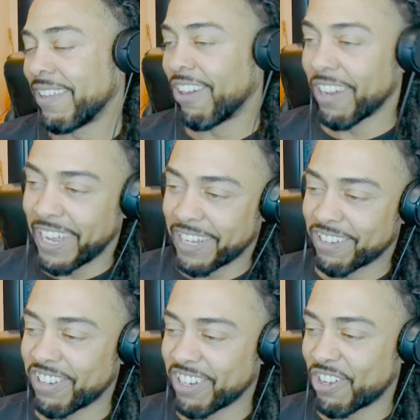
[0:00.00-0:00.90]
Y'all like
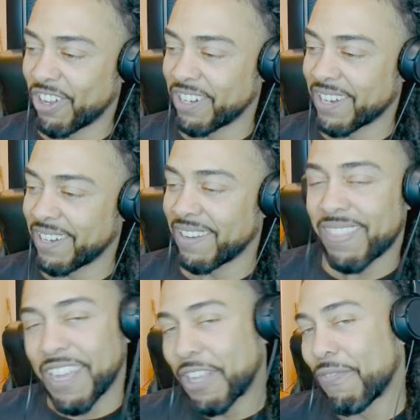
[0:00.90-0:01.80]
and share the content.
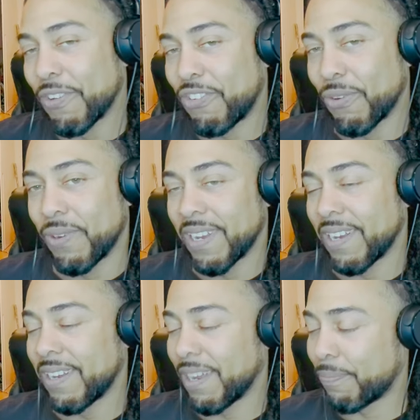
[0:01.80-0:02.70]
Thank you for tuning
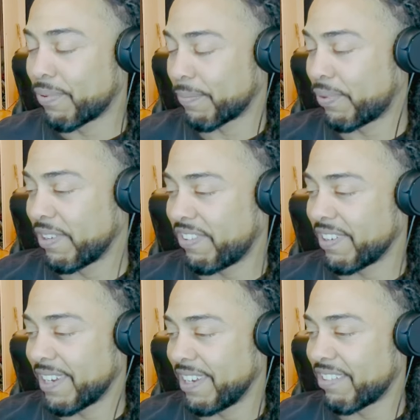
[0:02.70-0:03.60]
in. I
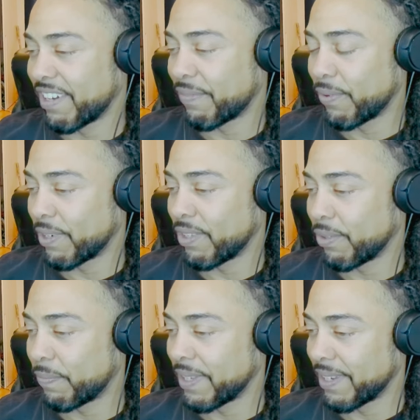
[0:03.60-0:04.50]
appreciate each and every one of
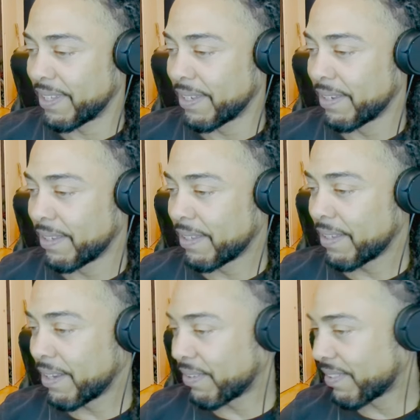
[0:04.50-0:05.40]
you being here.
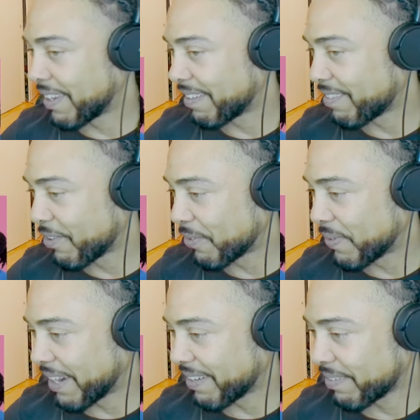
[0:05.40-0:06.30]
That was a nice long
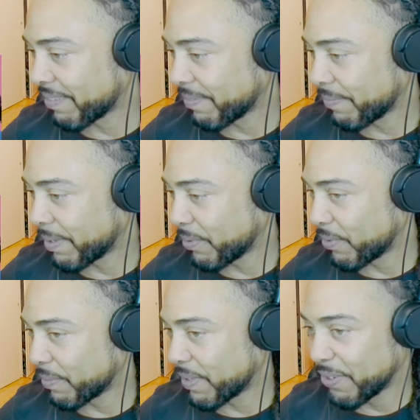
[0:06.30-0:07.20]
reaction. Might be
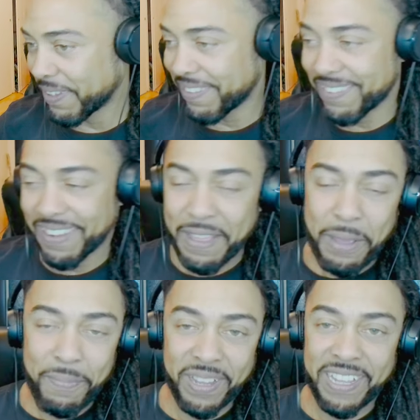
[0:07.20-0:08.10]
one of my longest.
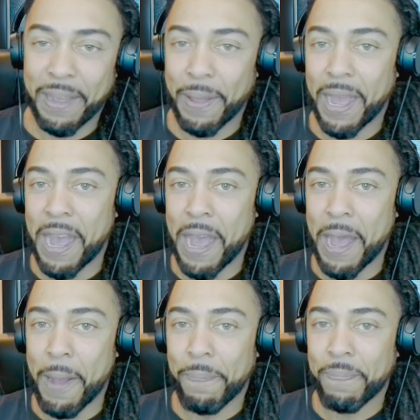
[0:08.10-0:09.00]
But yeah,
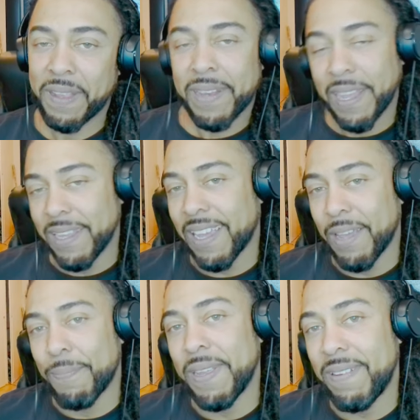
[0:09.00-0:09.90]
um, take
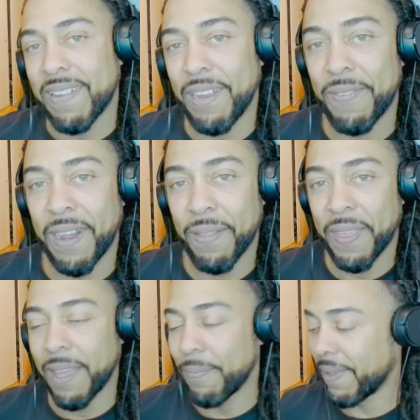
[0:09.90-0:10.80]
care, be safe out
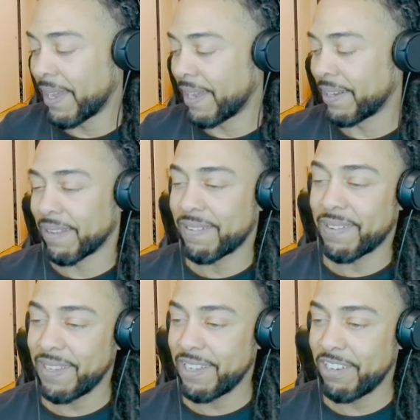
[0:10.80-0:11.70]
there, and I'll
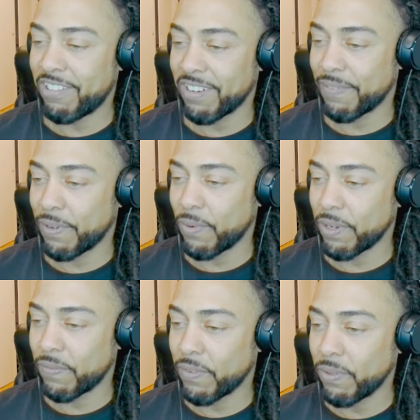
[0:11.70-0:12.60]
see each and every
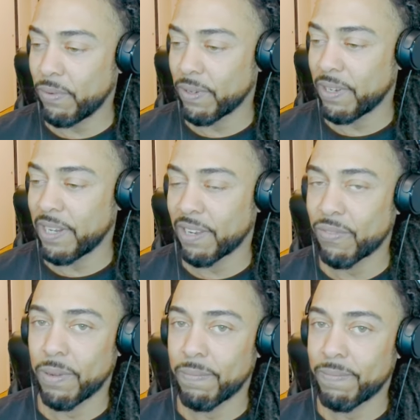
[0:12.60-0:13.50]
one of you on the next one.